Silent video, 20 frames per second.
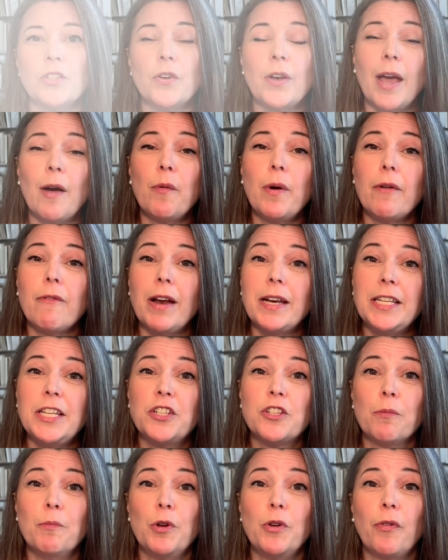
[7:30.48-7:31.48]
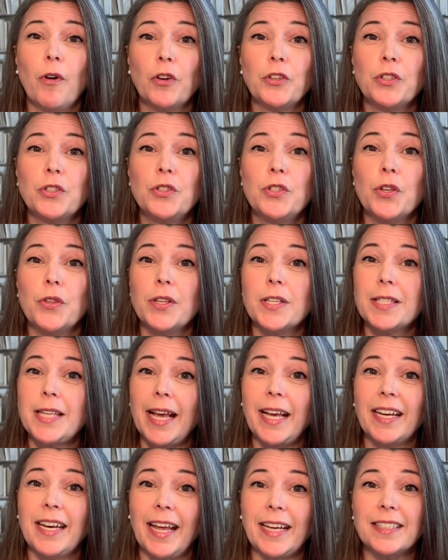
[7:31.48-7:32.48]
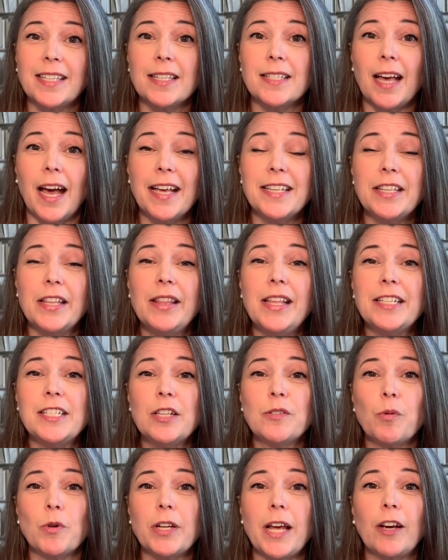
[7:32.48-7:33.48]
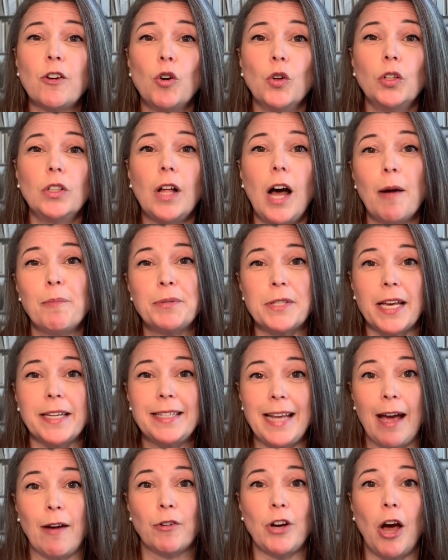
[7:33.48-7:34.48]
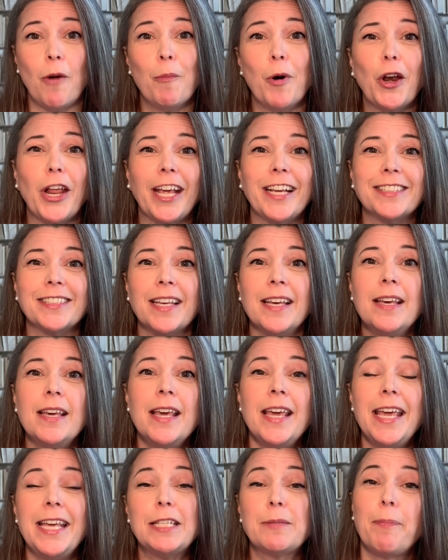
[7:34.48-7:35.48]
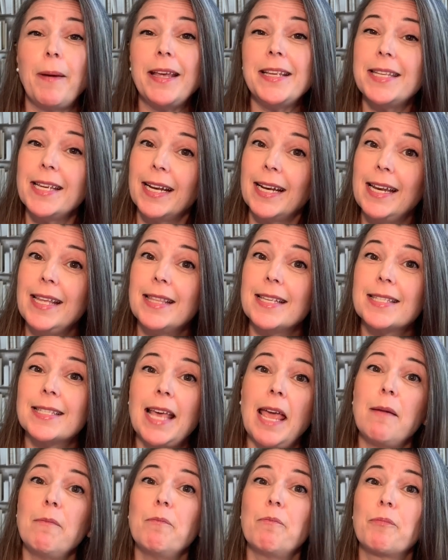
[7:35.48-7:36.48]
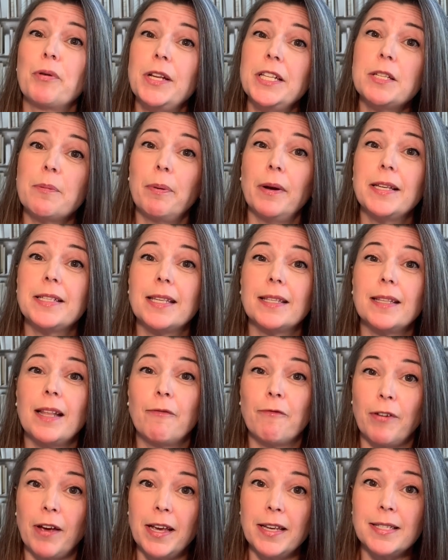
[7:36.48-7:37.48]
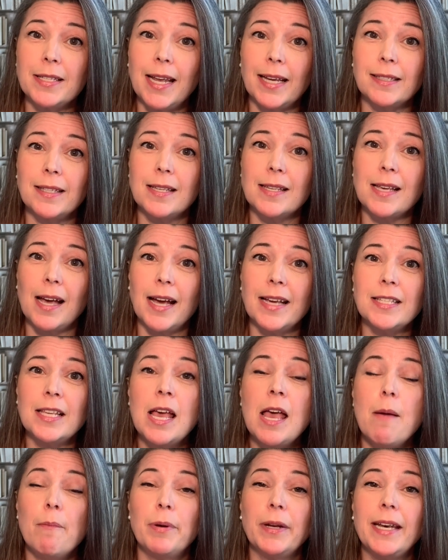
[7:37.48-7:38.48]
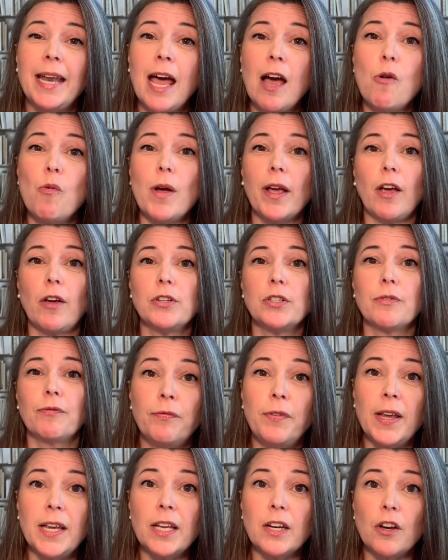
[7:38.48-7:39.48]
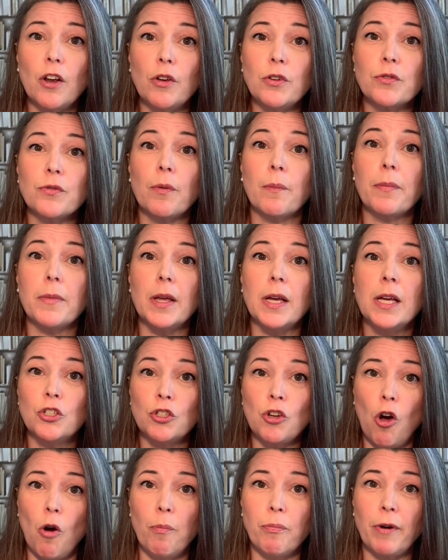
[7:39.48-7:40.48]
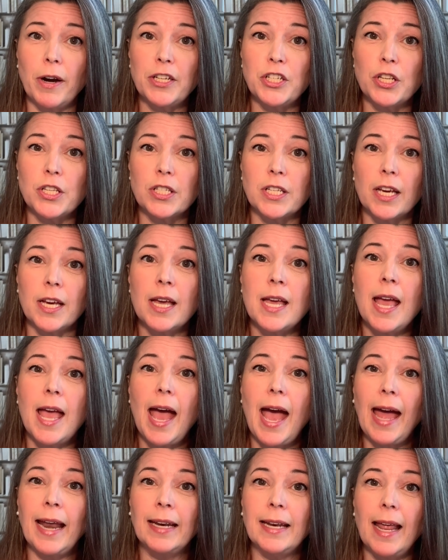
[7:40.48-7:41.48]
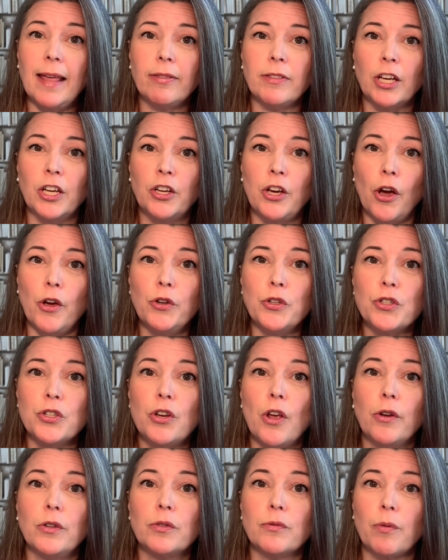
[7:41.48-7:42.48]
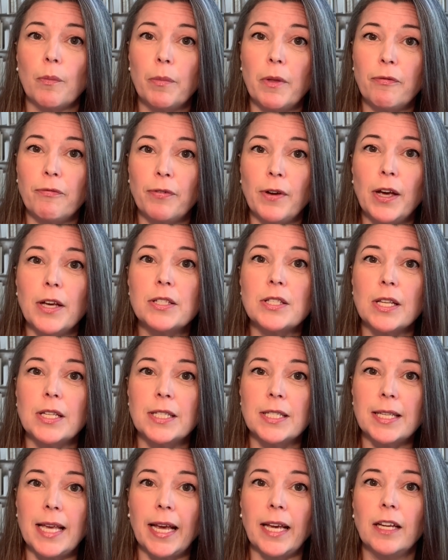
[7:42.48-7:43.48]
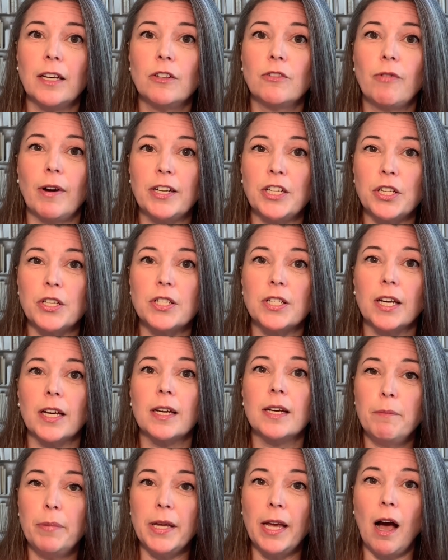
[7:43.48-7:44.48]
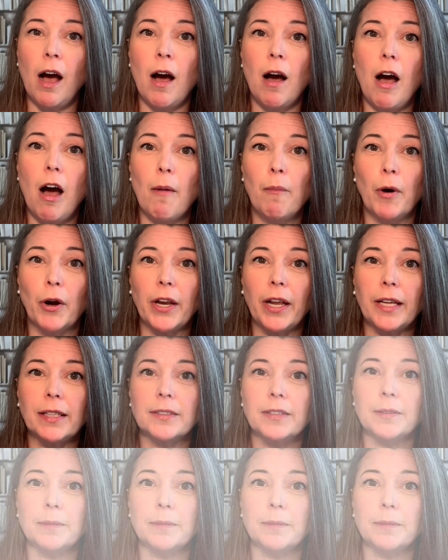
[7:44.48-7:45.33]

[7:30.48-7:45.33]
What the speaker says: now we're ready to move on to the second exercise, and this is what I call upside down harmonics. It's basically the same principle as the first exercise, but now we're going to finger notes from the top register and let the ghost notes from the first and second register be our harmonics.